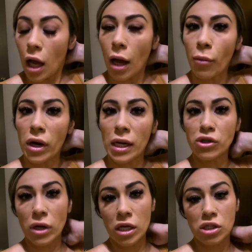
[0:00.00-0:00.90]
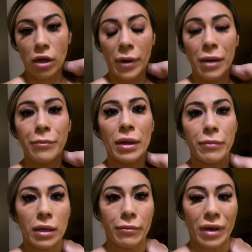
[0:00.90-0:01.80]
And we're going to try to stop by
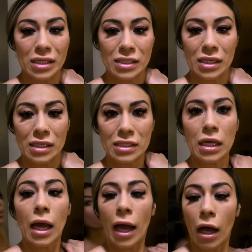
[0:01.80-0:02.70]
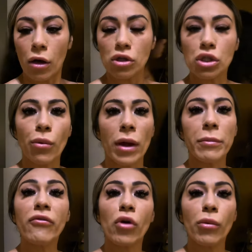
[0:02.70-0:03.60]
Mimi Mesa's house right
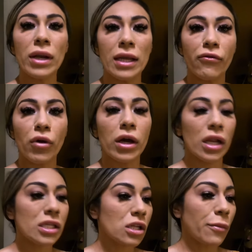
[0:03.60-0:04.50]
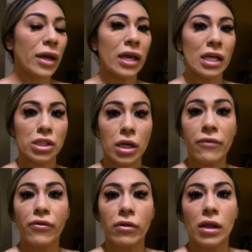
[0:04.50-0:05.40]
before we leave. We couldn't stop by yesterday
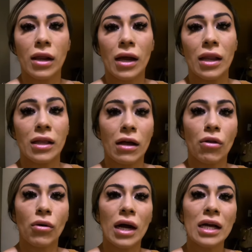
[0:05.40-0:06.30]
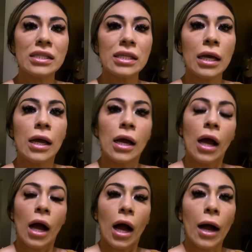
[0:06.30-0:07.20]
for the recalentado, guys.
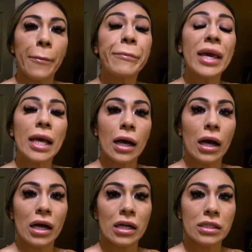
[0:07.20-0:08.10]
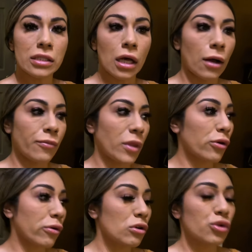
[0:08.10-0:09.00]
Because the
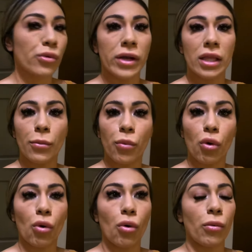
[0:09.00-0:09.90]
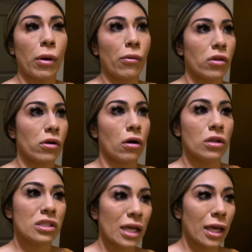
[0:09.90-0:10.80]
girls were in the pool. We were there
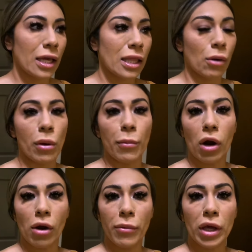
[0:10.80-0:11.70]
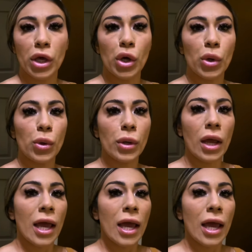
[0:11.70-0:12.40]
all day. And then we barbecued.